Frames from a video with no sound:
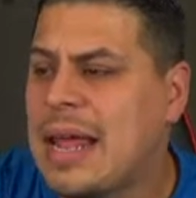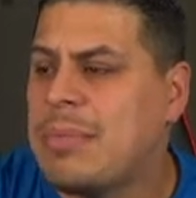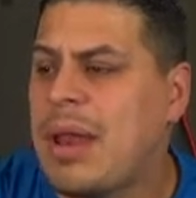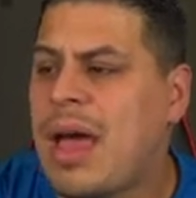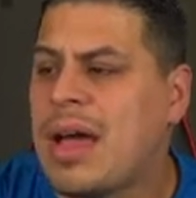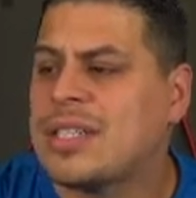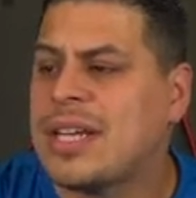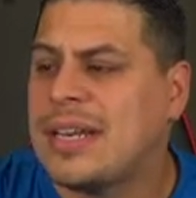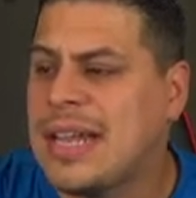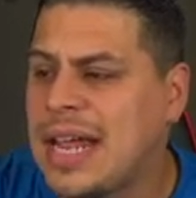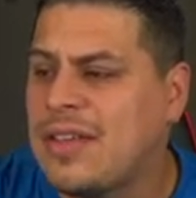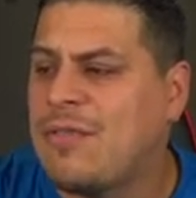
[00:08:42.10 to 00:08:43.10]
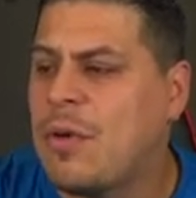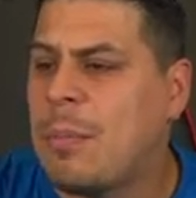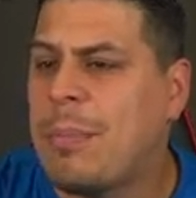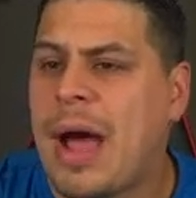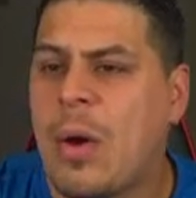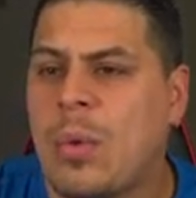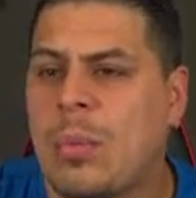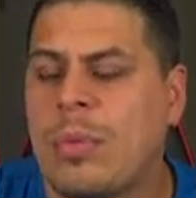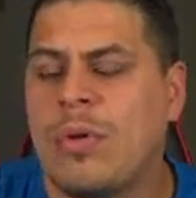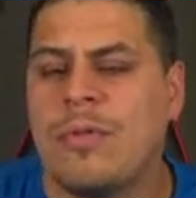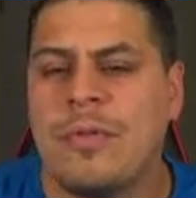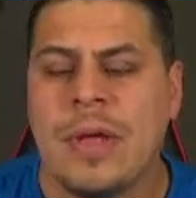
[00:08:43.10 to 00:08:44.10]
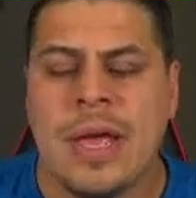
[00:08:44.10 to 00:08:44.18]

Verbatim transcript: block shed, 94 power move.